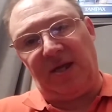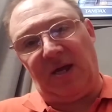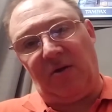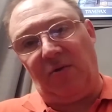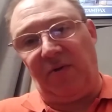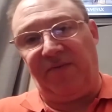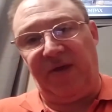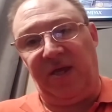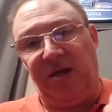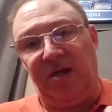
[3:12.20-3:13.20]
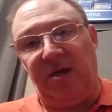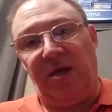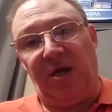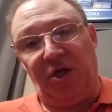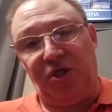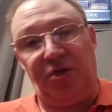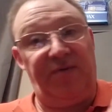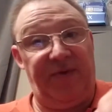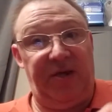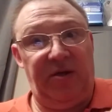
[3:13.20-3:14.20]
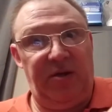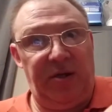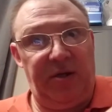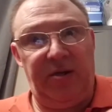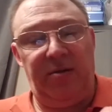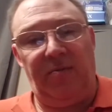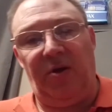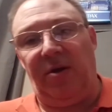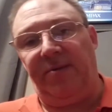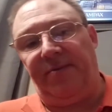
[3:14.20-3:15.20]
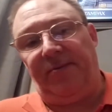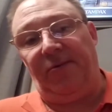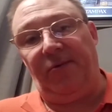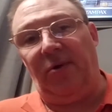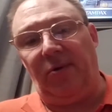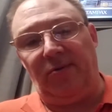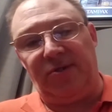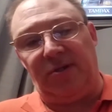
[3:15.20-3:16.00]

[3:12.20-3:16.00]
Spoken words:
how it would feed. Should feed good, but who knows,